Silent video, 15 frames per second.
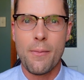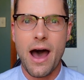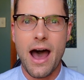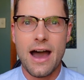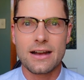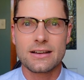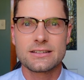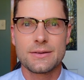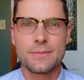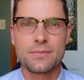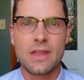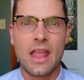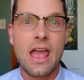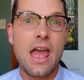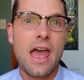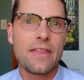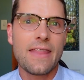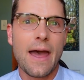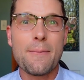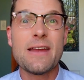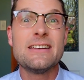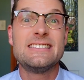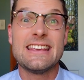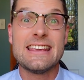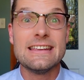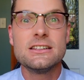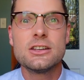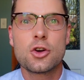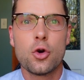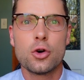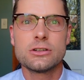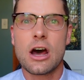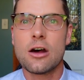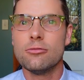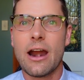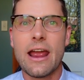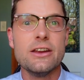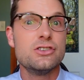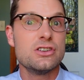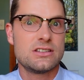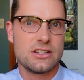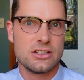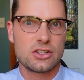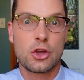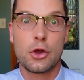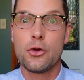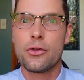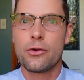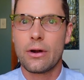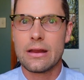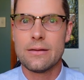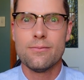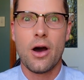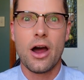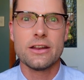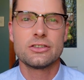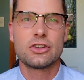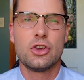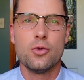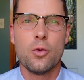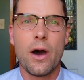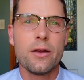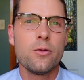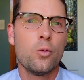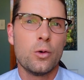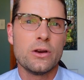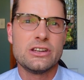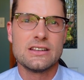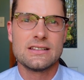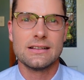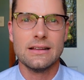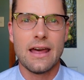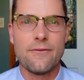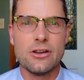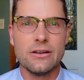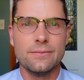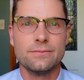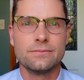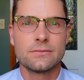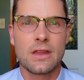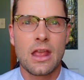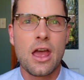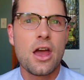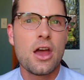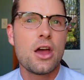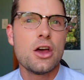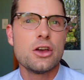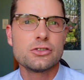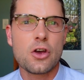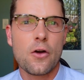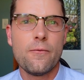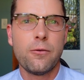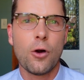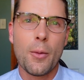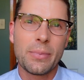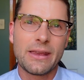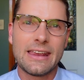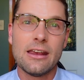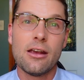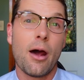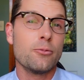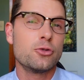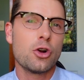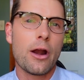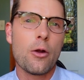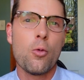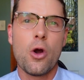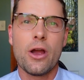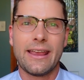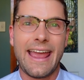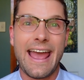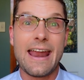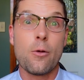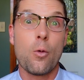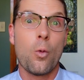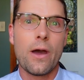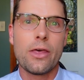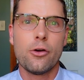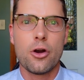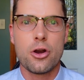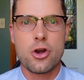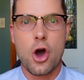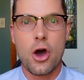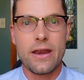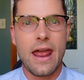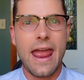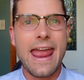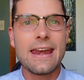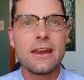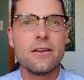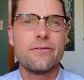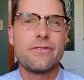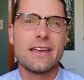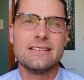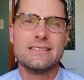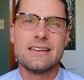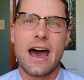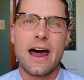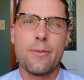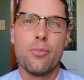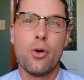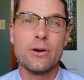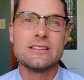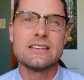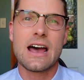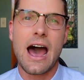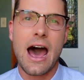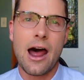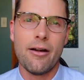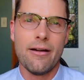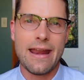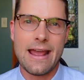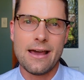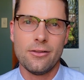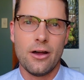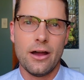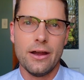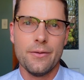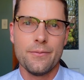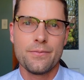marks. That means the interquartile range is just Q3 minus Q1, which is 11. So from here, I'm trying to work out whether or not any of these data points are an outlier.